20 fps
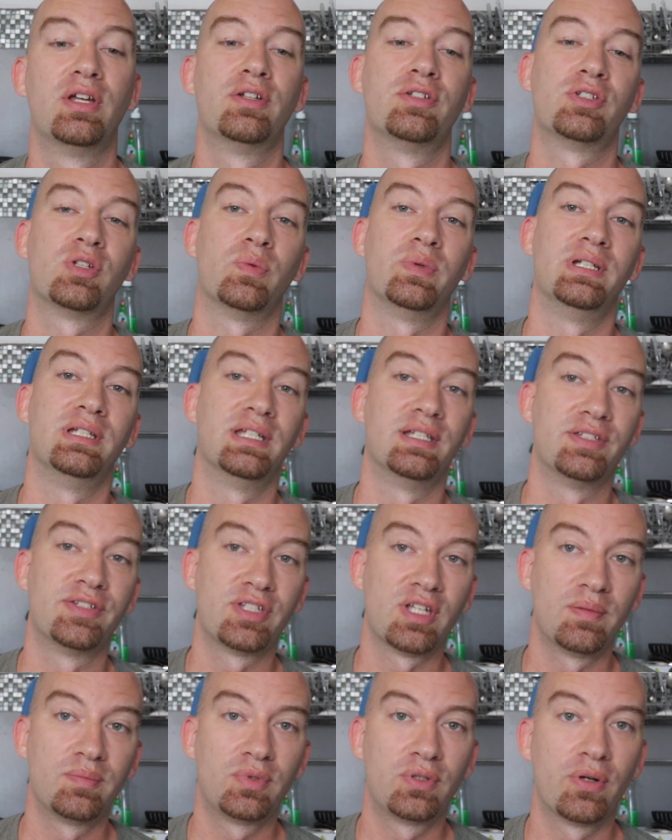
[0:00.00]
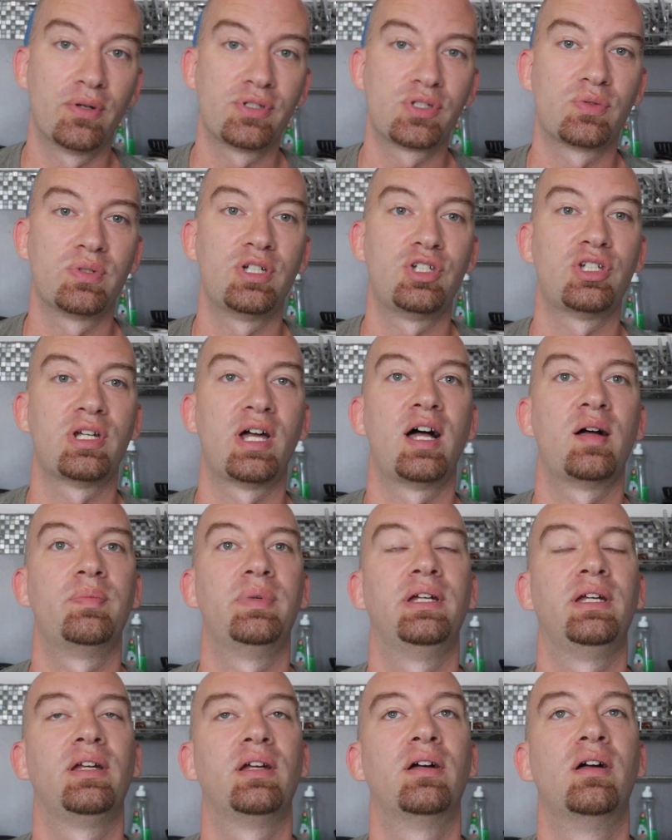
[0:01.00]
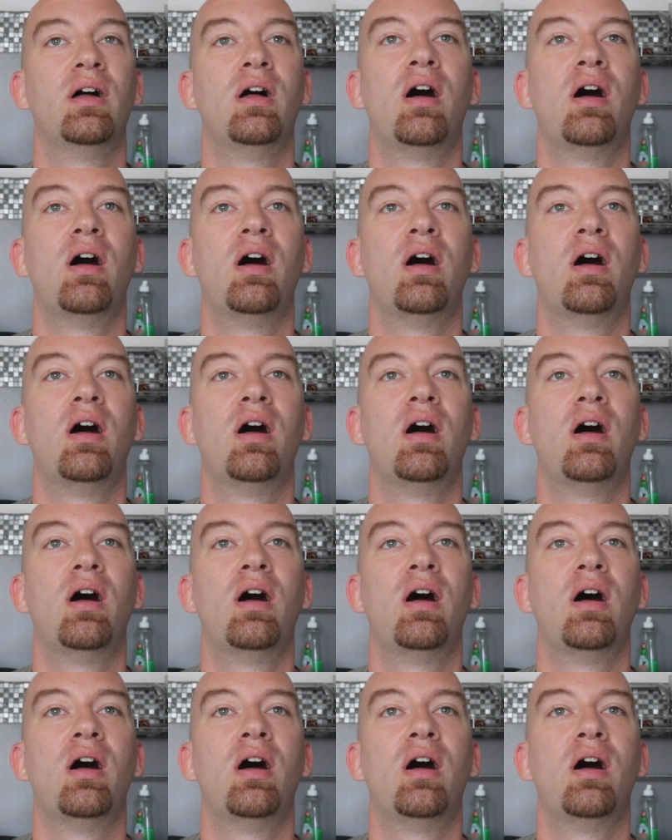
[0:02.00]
So we did some grocery shopping.